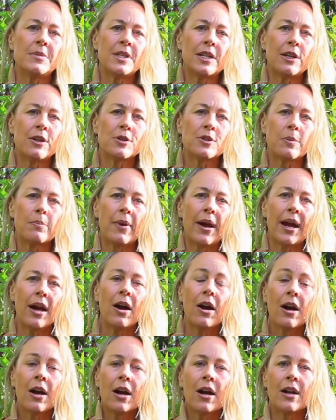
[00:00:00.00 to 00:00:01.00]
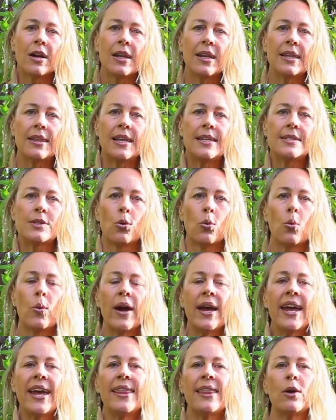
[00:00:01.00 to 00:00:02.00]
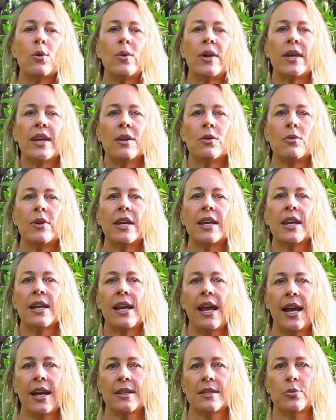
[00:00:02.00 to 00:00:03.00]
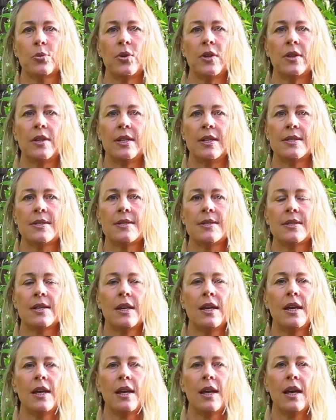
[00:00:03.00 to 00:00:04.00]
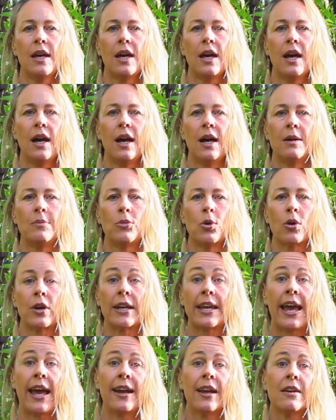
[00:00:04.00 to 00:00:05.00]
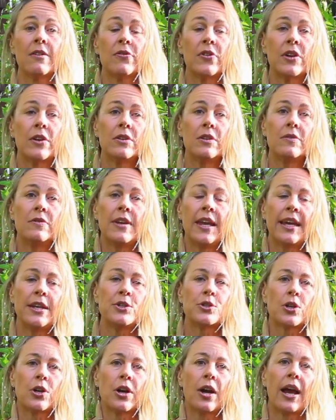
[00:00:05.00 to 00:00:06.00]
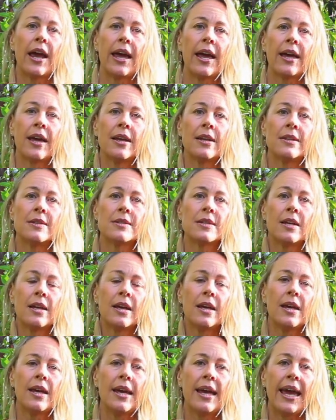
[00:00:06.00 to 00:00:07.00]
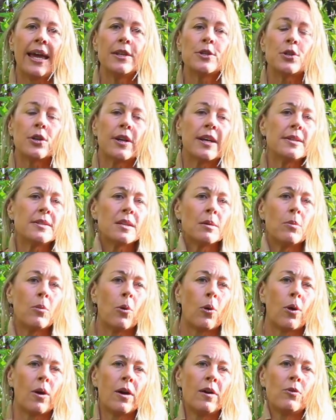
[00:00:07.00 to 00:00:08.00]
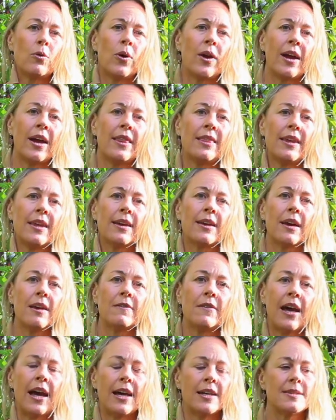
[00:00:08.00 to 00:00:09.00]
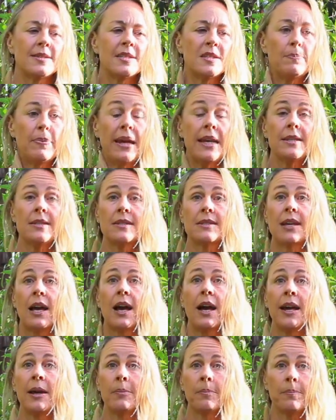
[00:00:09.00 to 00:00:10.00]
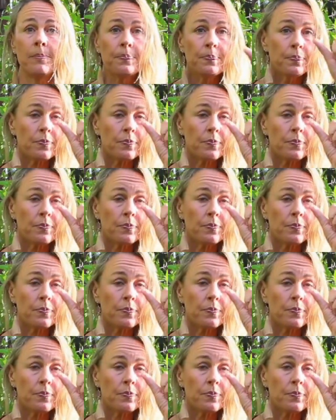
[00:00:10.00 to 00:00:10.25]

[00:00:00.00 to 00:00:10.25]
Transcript: dear to my heart, that's a way that we can reconnect with this organic field of nature and enter into more of what I think of as SpaceTime,